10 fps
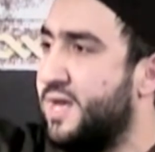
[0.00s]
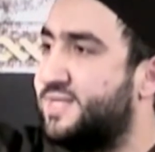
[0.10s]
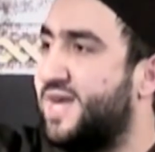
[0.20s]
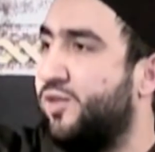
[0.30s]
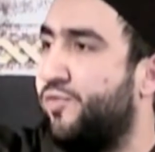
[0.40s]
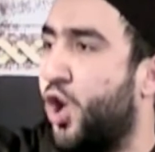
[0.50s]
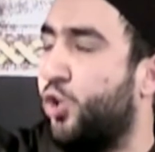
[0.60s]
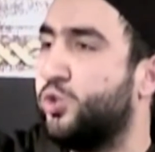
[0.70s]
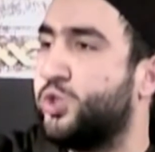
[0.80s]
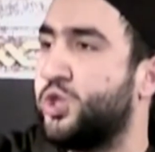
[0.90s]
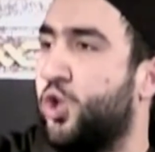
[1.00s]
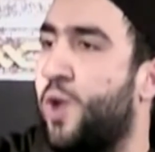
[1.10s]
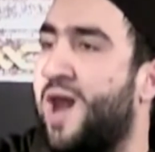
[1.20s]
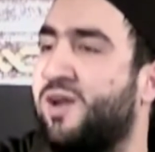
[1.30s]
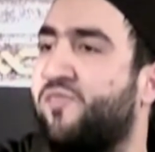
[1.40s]
Tell those
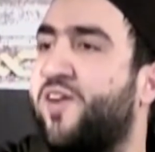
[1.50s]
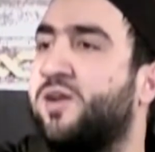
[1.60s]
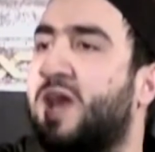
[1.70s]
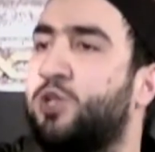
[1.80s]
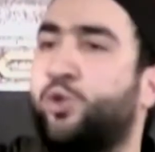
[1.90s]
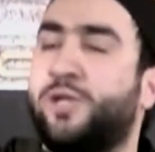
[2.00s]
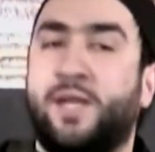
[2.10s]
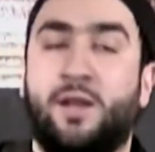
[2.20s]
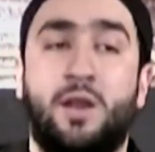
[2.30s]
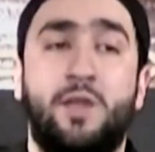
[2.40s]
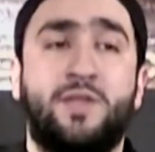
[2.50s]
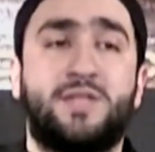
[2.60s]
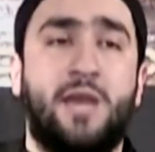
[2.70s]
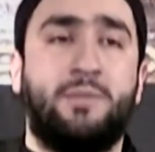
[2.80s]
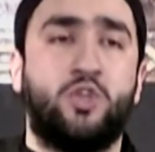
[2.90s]
who are in Farqaduni
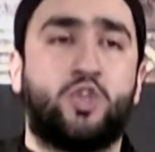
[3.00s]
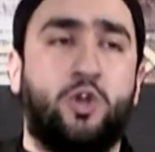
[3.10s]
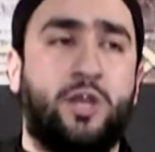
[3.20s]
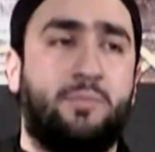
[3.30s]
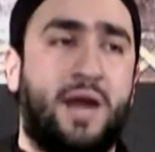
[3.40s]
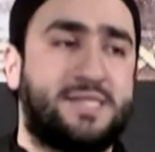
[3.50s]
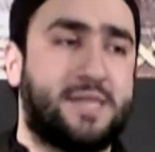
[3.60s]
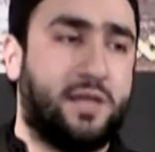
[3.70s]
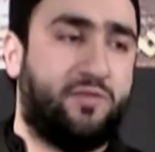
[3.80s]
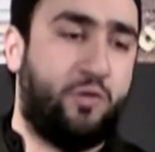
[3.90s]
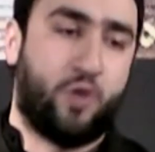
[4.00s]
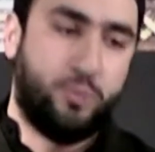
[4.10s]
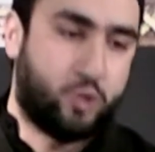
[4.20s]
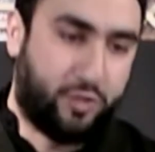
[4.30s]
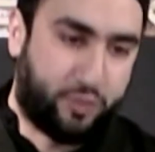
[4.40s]
that I'm enjoying myself with
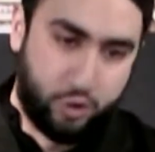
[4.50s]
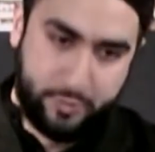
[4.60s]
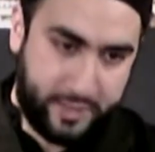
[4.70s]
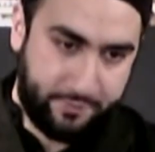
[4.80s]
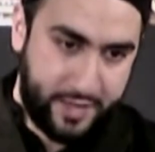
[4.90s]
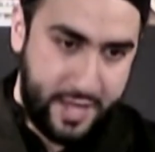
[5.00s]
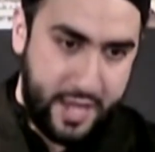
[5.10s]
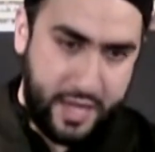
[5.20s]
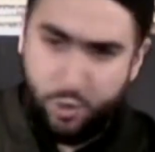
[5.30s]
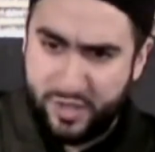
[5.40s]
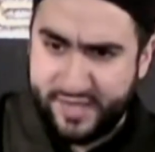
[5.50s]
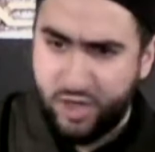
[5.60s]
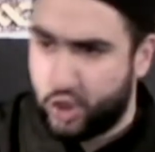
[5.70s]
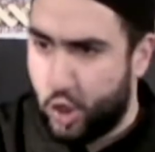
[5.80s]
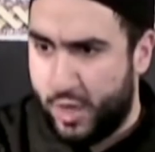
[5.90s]
Kulthumi. He was
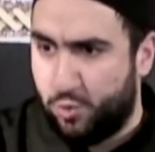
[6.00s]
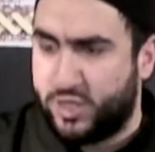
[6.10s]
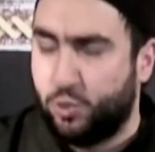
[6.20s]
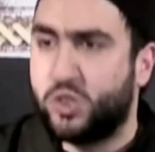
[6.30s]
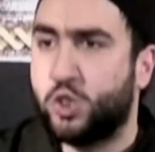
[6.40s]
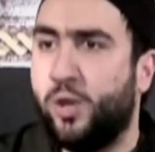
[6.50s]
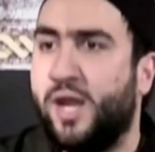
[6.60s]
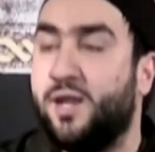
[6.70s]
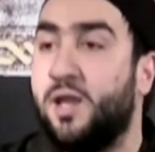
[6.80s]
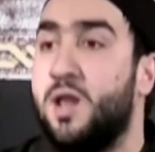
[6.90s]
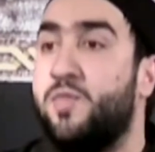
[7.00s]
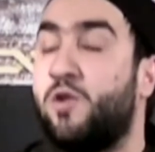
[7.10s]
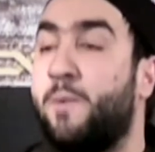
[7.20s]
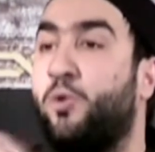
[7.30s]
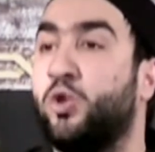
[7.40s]
enjoying what he was doing. The
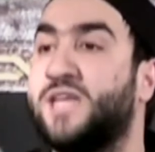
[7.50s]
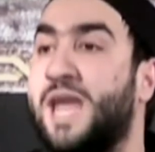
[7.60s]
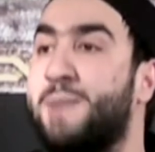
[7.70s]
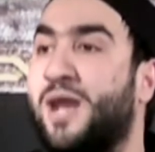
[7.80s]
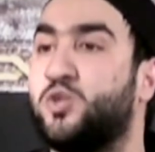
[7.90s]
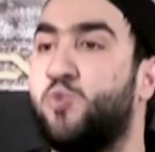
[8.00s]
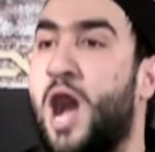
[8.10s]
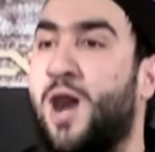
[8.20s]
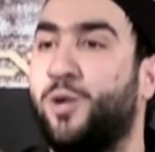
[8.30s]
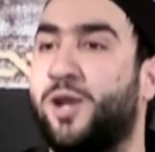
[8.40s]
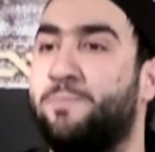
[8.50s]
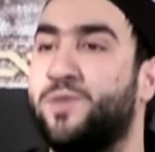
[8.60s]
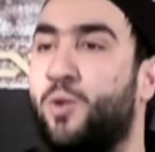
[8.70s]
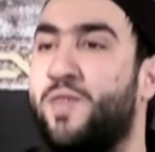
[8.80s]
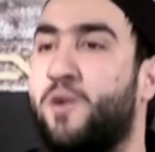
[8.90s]
report came back to Muawiyah.
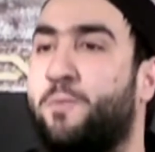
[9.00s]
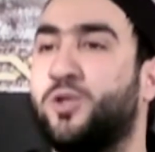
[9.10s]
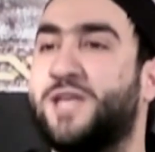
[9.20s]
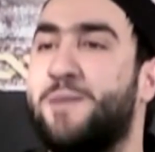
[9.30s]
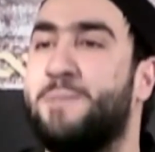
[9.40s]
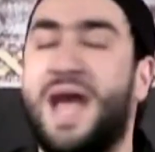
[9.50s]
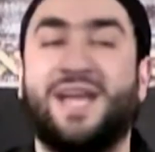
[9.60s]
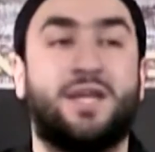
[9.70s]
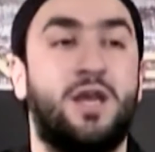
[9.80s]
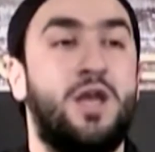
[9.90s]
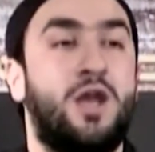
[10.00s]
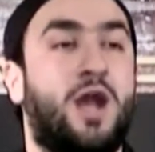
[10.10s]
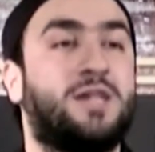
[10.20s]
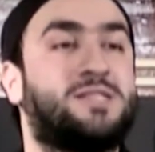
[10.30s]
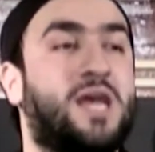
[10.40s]
When the report came back,
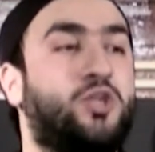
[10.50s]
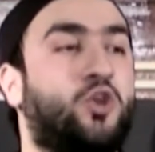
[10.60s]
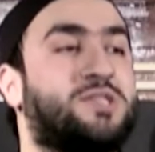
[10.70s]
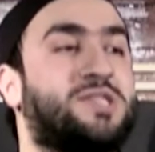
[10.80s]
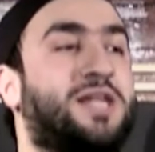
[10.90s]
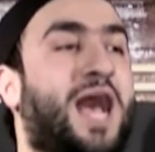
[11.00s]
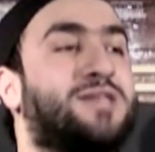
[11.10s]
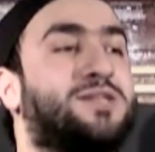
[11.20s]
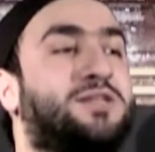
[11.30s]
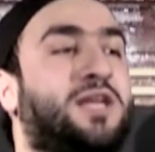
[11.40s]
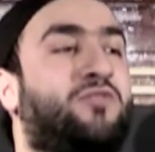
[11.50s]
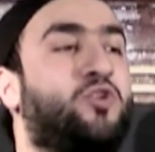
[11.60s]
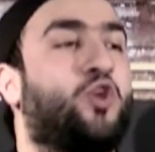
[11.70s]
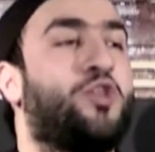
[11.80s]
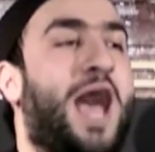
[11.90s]
it said, your son hasn't
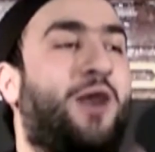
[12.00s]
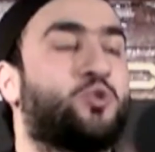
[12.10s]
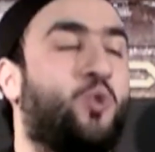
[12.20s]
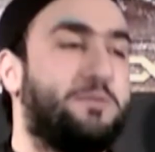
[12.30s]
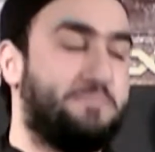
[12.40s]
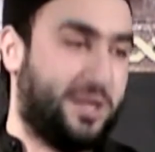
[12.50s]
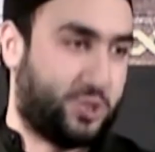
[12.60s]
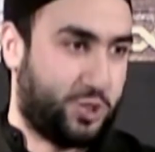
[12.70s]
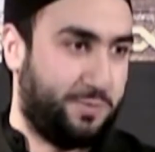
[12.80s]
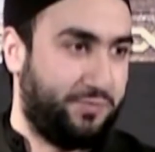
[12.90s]
even gone out one bit.